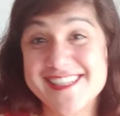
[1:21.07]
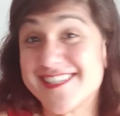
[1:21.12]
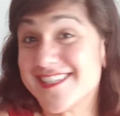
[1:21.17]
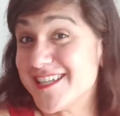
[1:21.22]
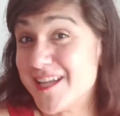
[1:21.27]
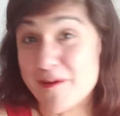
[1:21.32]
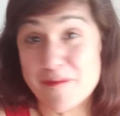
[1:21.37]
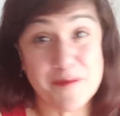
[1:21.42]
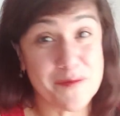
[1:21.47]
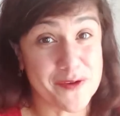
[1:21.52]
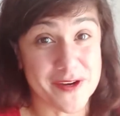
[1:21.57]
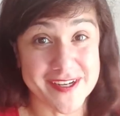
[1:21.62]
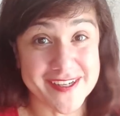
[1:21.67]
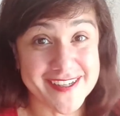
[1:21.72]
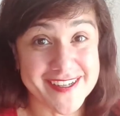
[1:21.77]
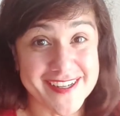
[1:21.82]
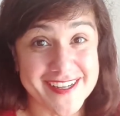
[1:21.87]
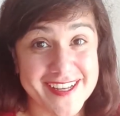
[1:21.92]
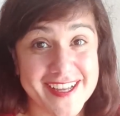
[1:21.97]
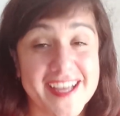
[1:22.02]

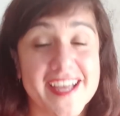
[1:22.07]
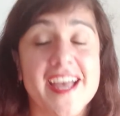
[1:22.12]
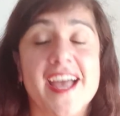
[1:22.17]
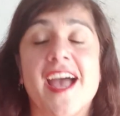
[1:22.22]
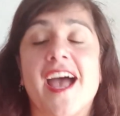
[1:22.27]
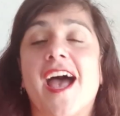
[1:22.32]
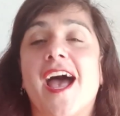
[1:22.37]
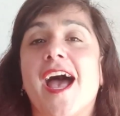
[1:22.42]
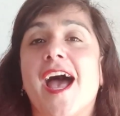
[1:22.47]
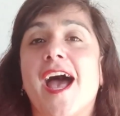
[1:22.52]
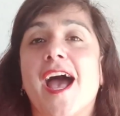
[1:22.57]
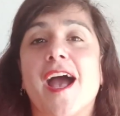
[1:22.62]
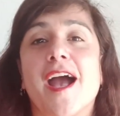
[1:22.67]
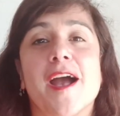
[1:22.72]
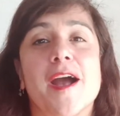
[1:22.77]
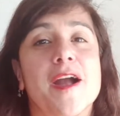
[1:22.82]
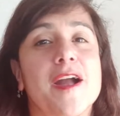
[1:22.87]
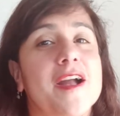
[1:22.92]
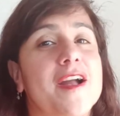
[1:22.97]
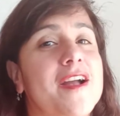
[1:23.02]
someone,
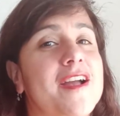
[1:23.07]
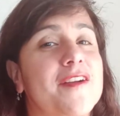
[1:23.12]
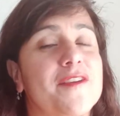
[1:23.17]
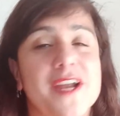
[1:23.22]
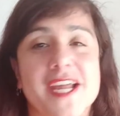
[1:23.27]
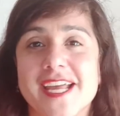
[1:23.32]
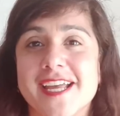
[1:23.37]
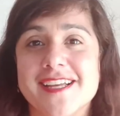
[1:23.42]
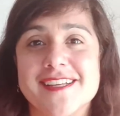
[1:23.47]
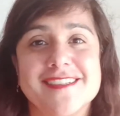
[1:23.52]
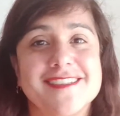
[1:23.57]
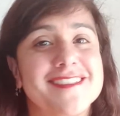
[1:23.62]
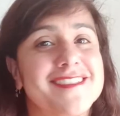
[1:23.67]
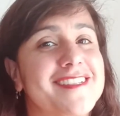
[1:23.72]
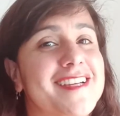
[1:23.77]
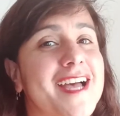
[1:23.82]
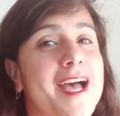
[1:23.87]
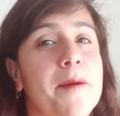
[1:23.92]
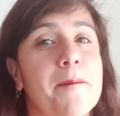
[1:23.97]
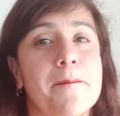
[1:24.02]
a great,
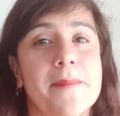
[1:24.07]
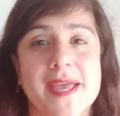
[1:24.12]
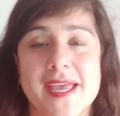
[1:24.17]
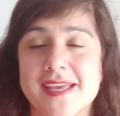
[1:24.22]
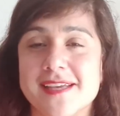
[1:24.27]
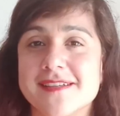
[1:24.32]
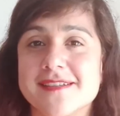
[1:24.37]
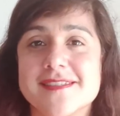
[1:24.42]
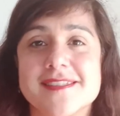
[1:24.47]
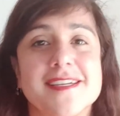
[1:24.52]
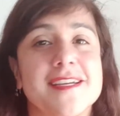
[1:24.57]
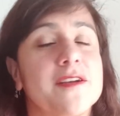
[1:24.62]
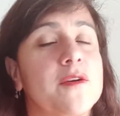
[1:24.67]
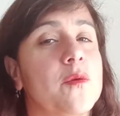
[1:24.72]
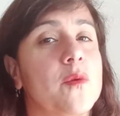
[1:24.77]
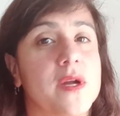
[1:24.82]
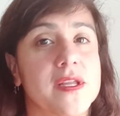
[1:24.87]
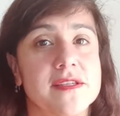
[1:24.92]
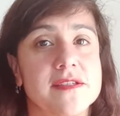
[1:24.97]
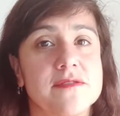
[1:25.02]
amazing,
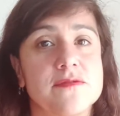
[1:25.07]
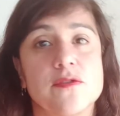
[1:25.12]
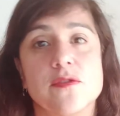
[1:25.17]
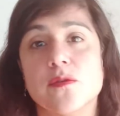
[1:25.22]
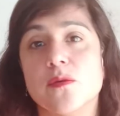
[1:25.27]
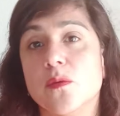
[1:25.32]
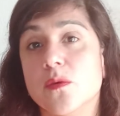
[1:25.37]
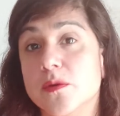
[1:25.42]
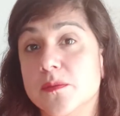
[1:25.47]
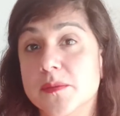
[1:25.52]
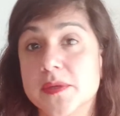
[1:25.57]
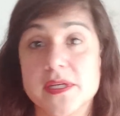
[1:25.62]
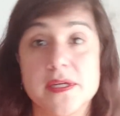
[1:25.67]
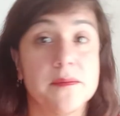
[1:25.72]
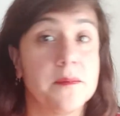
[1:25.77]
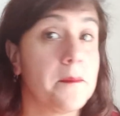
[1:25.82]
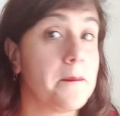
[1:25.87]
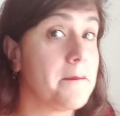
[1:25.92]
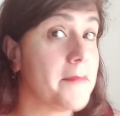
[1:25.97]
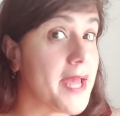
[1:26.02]
wonderful
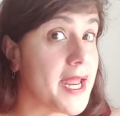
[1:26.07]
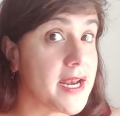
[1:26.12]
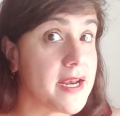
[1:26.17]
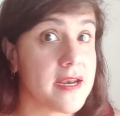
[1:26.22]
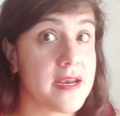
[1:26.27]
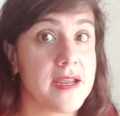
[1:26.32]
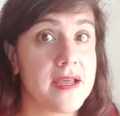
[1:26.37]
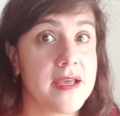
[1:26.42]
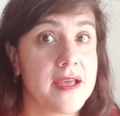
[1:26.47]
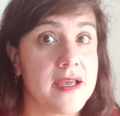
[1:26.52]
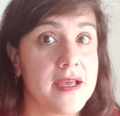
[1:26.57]
woman, man,